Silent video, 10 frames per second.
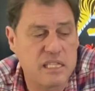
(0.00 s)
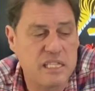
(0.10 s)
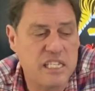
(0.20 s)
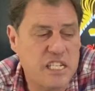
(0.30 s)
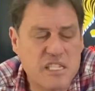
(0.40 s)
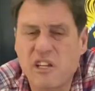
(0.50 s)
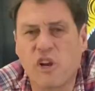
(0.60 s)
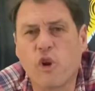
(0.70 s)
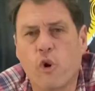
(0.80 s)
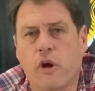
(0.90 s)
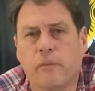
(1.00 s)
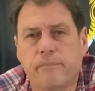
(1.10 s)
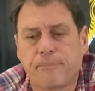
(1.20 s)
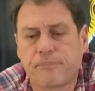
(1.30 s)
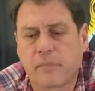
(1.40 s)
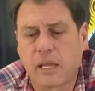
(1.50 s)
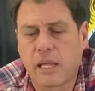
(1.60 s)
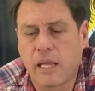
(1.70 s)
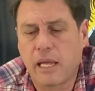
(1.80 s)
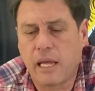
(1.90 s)
You just got to look
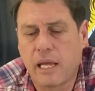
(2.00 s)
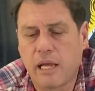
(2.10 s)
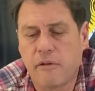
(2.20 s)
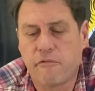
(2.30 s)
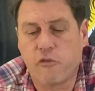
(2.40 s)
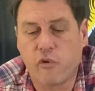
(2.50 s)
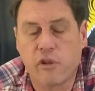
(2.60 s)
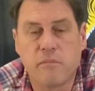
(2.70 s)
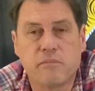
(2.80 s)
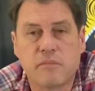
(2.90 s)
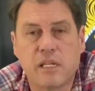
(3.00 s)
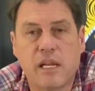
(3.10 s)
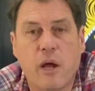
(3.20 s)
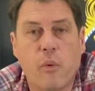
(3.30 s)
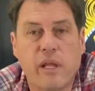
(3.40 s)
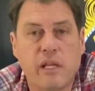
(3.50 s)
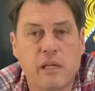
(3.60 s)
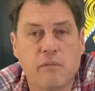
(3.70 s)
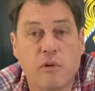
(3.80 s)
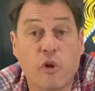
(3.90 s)
for them and know what
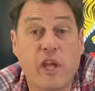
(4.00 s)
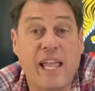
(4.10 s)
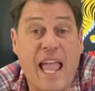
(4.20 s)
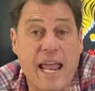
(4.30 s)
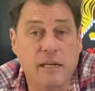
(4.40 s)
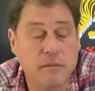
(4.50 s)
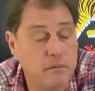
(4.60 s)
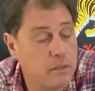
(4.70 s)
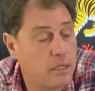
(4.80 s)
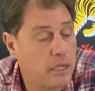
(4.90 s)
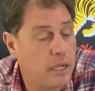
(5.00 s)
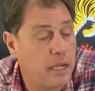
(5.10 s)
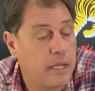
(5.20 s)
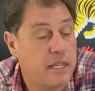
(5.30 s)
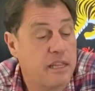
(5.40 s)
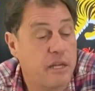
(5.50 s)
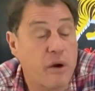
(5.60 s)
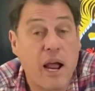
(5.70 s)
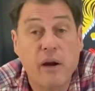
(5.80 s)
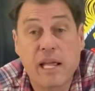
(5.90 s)
you're looking at. There
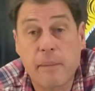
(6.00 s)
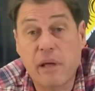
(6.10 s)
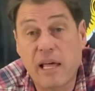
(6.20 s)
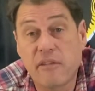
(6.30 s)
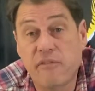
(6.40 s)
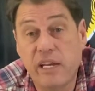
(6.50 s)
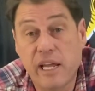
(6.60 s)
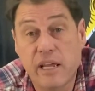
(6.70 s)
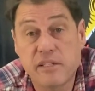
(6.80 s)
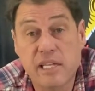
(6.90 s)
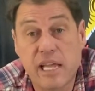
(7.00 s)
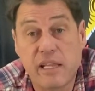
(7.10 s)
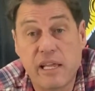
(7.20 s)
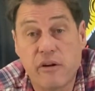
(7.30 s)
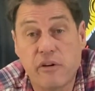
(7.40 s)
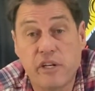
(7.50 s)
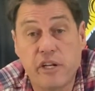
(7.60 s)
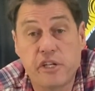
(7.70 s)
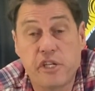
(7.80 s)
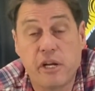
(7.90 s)
are a couple other videos out there on
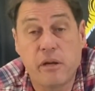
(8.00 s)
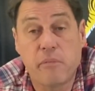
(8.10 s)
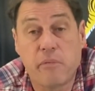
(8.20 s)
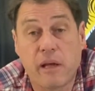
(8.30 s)
YouTube